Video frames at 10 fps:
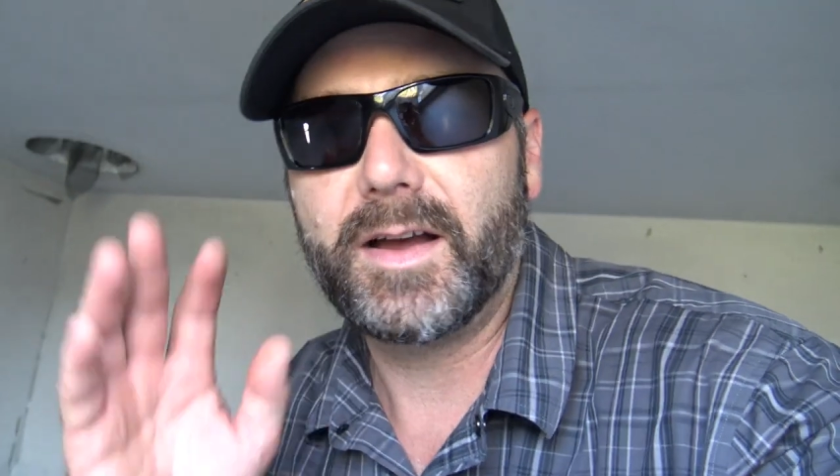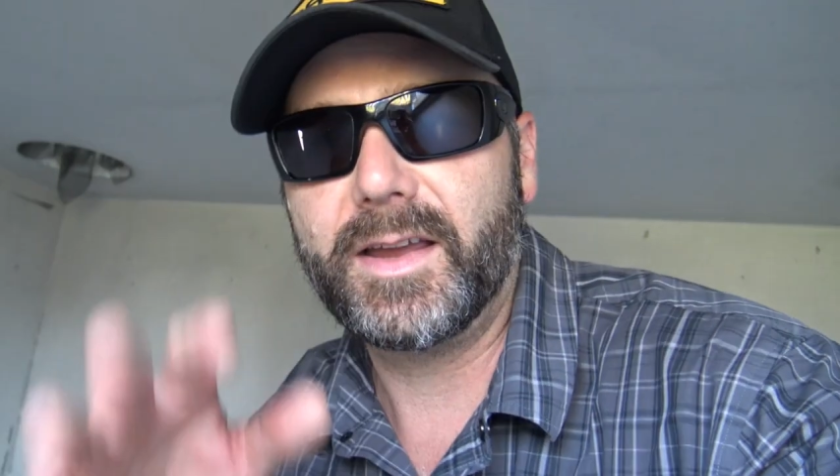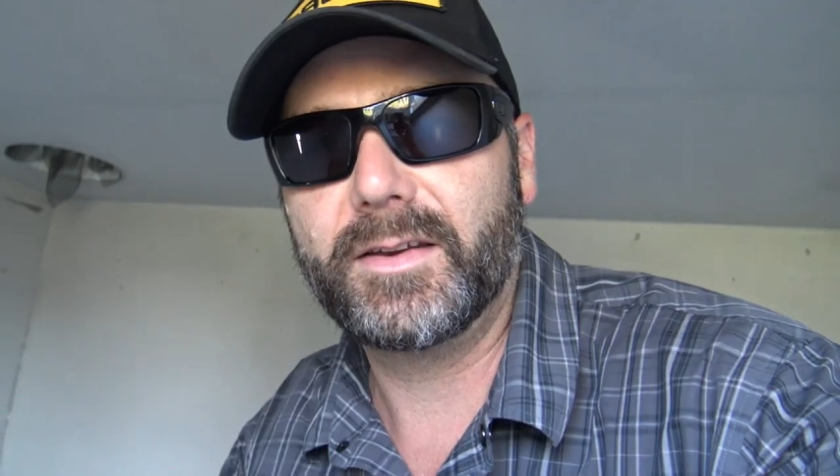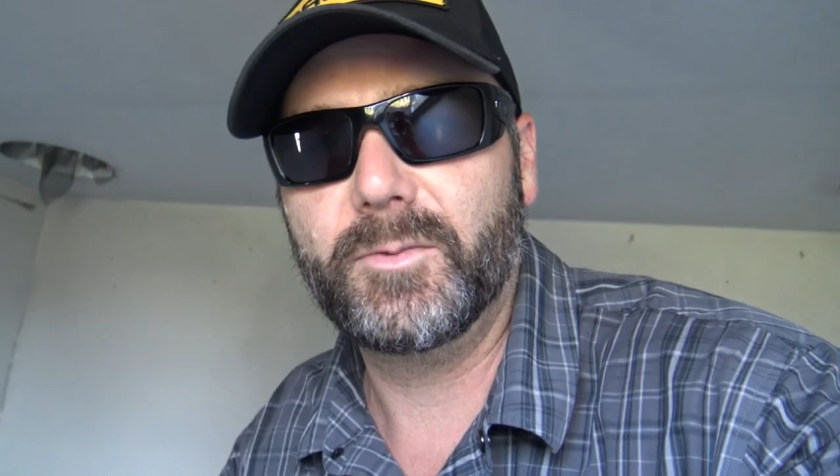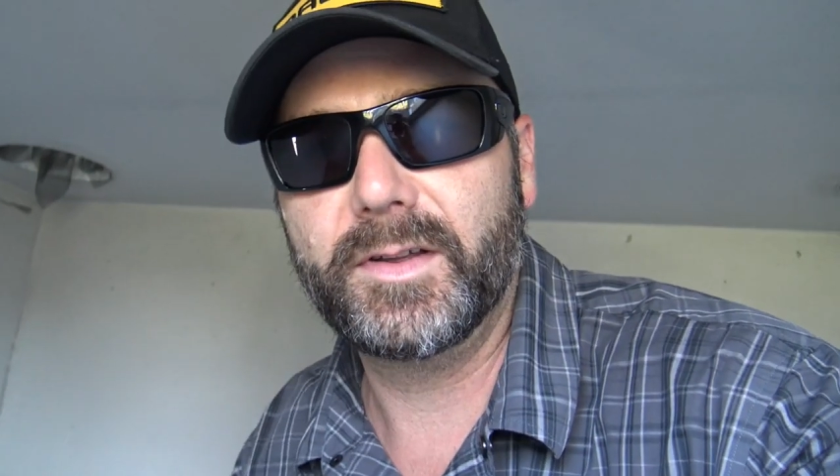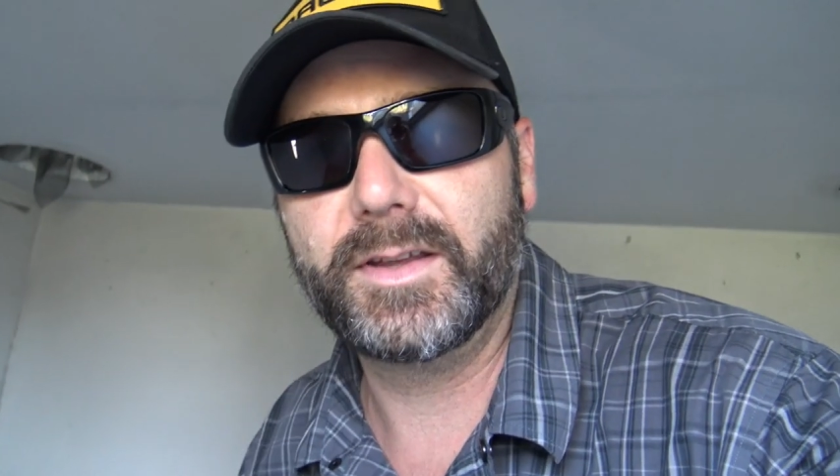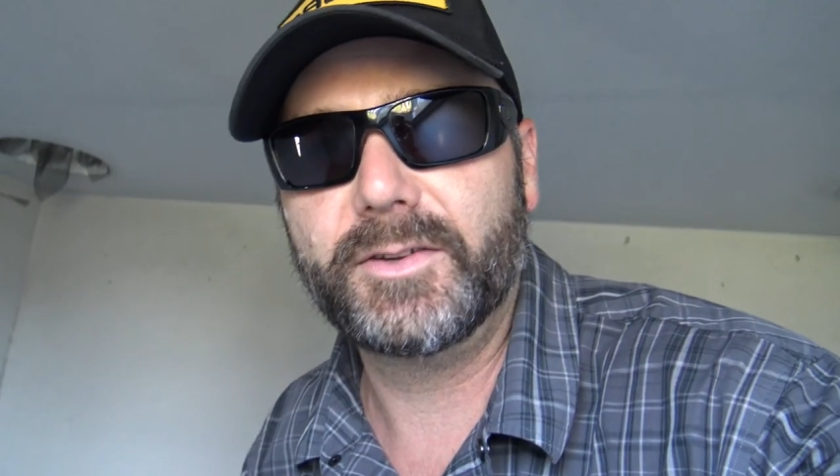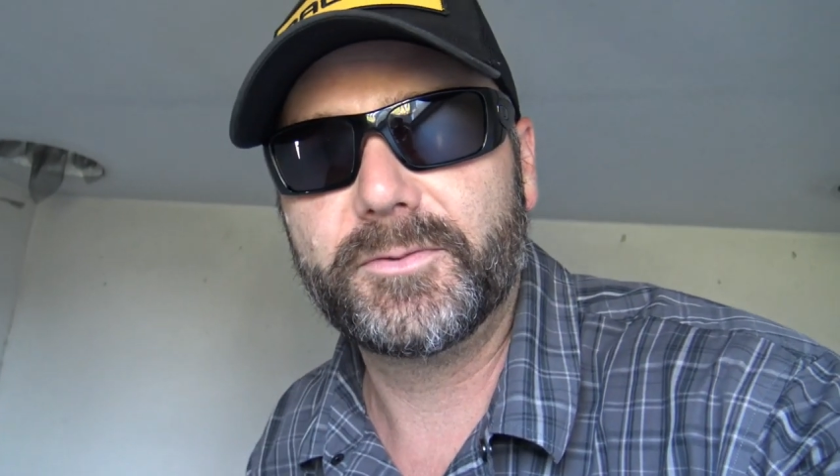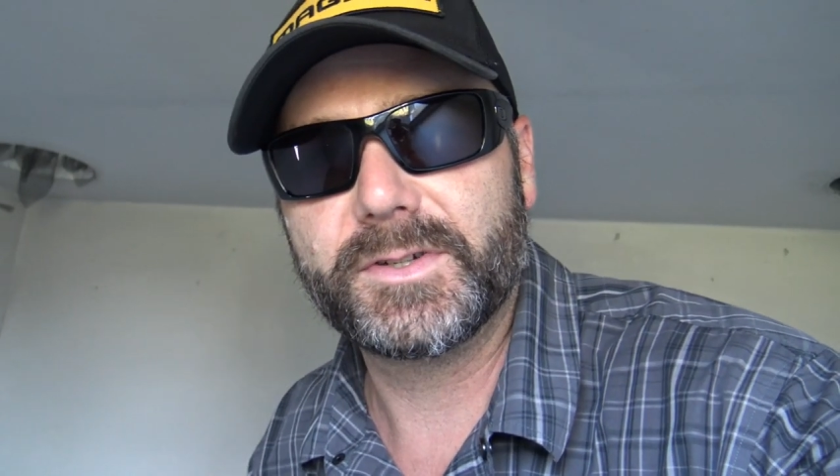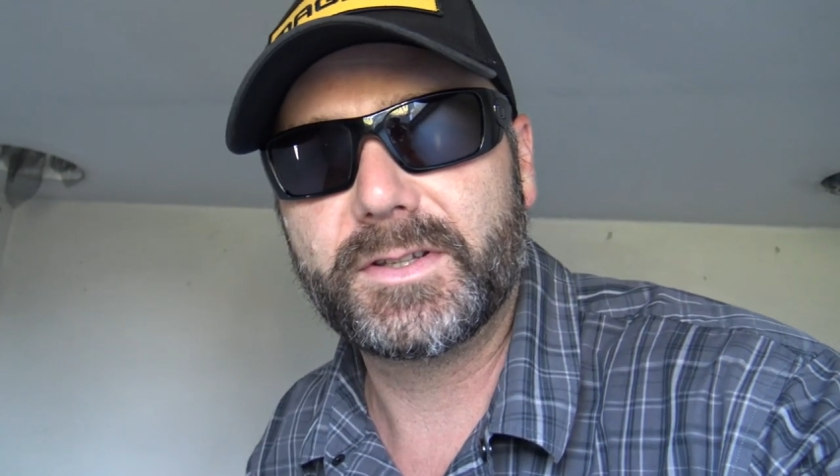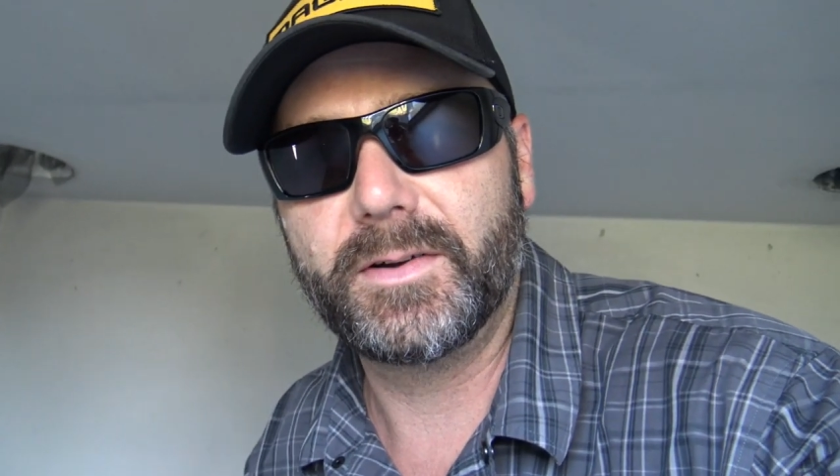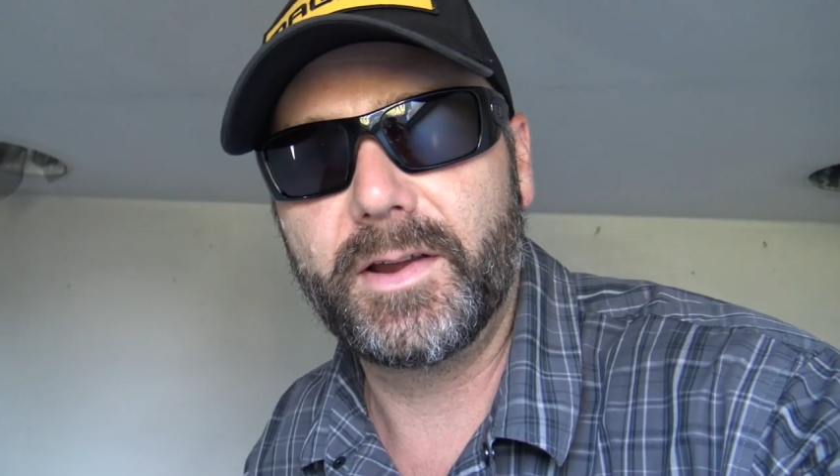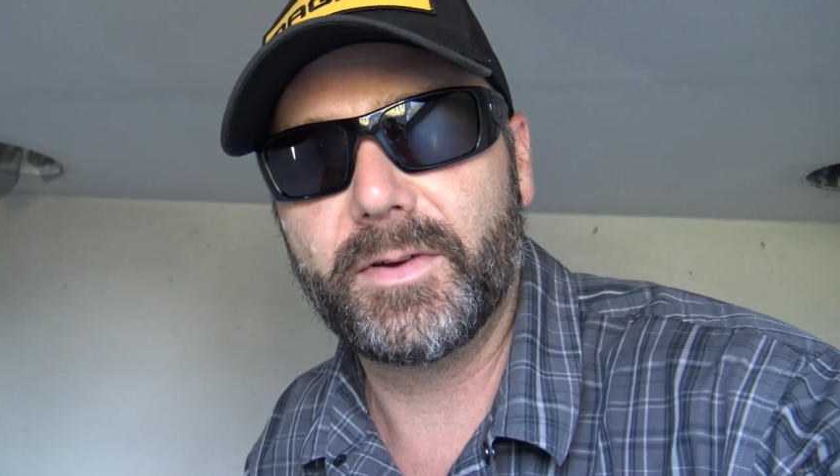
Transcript: about getting one of these for Stoney